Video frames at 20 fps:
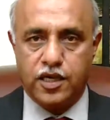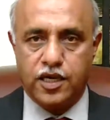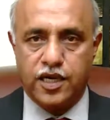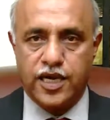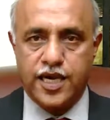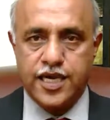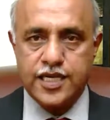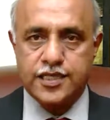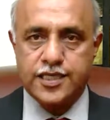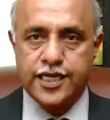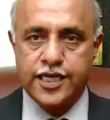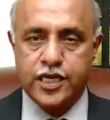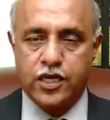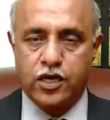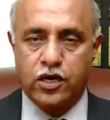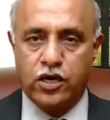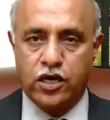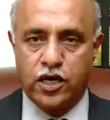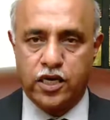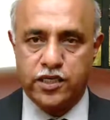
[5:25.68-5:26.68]
As I
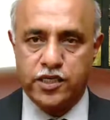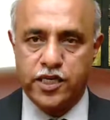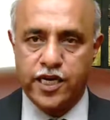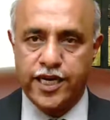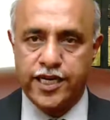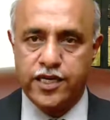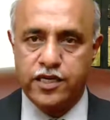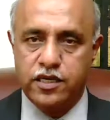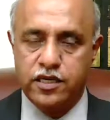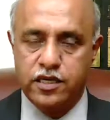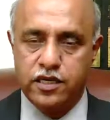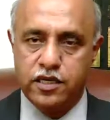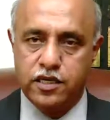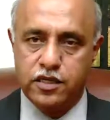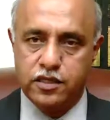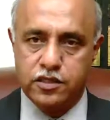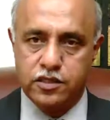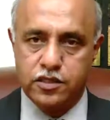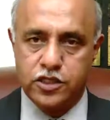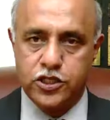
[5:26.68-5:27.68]
congratulate
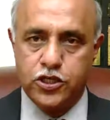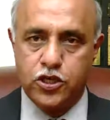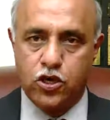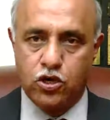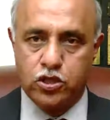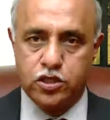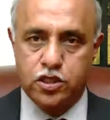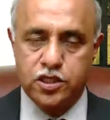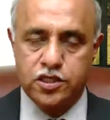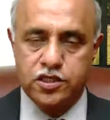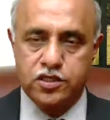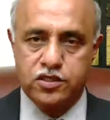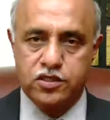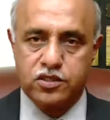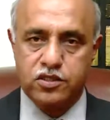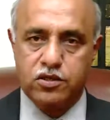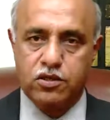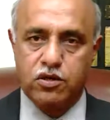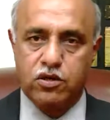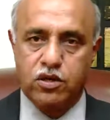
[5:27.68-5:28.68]
the doctors
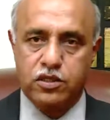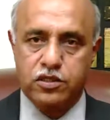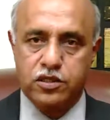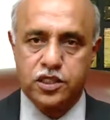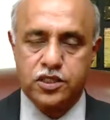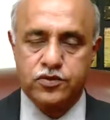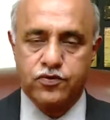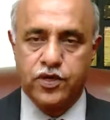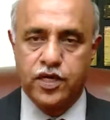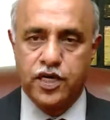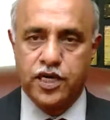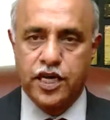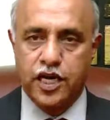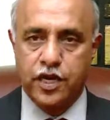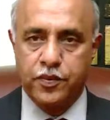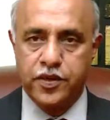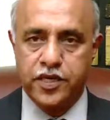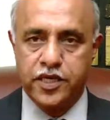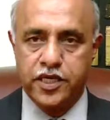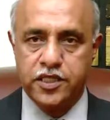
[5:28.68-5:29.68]
on this World
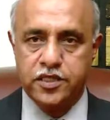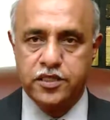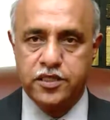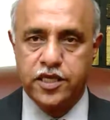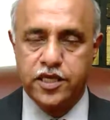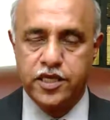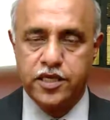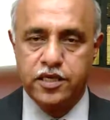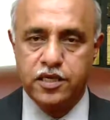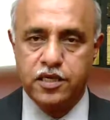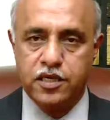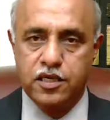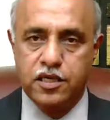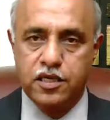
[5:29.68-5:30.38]
Diabetes Day,